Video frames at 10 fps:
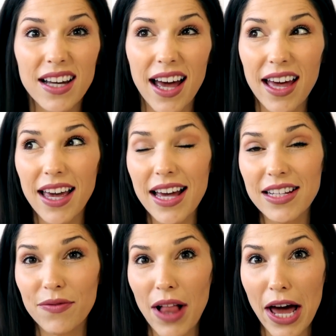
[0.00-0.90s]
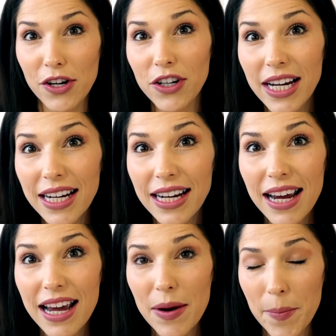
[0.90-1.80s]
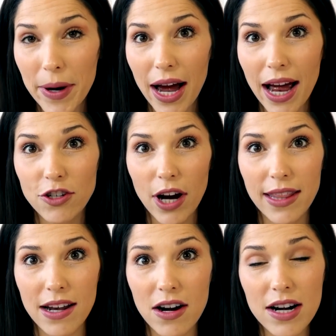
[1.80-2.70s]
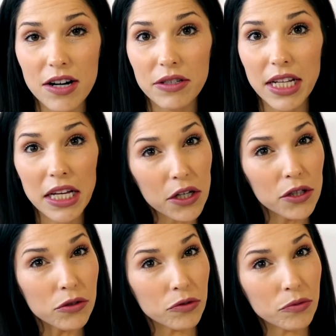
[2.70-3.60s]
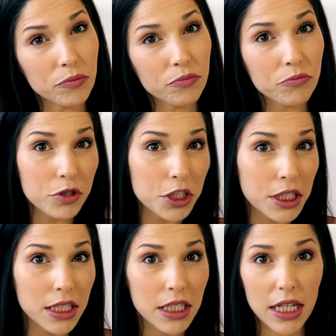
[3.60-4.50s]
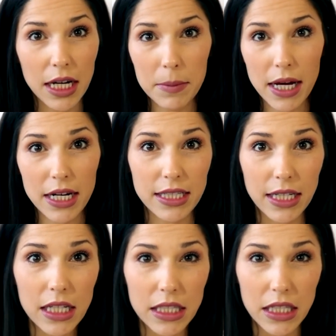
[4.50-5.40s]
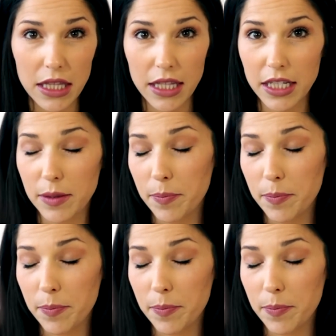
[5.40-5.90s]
I guess, flattering. But I tried that on and I was like, oh, I'm kind of sexy in this.